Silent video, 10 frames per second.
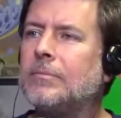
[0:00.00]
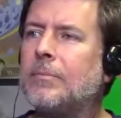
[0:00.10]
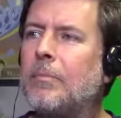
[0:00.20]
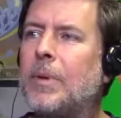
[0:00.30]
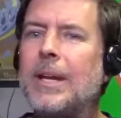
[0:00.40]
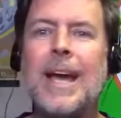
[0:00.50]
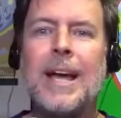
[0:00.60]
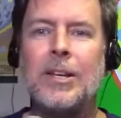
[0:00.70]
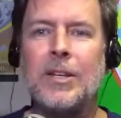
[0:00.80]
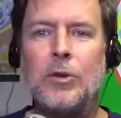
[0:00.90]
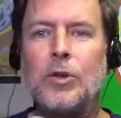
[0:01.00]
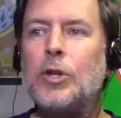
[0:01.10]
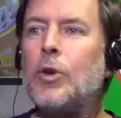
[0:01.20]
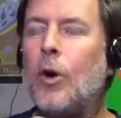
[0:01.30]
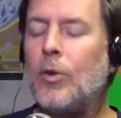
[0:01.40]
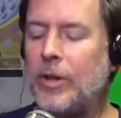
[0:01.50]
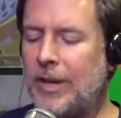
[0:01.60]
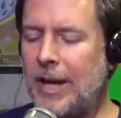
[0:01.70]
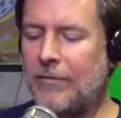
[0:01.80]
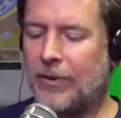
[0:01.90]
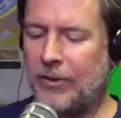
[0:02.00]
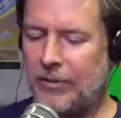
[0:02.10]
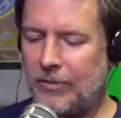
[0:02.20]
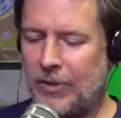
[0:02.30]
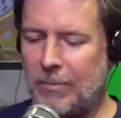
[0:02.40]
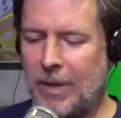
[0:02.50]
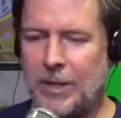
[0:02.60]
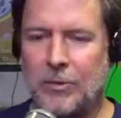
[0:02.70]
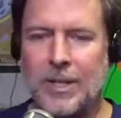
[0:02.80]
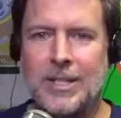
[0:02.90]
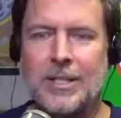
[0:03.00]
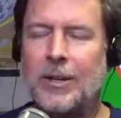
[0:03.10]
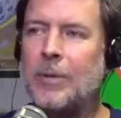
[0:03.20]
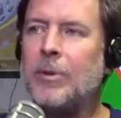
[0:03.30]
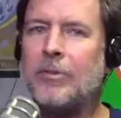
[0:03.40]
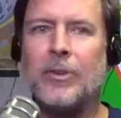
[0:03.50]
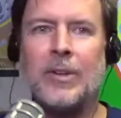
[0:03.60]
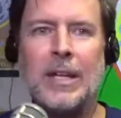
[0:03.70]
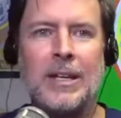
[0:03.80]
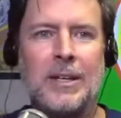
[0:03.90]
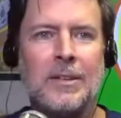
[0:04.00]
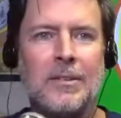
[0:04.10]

But again, you go there not for the menu necessarily, but for the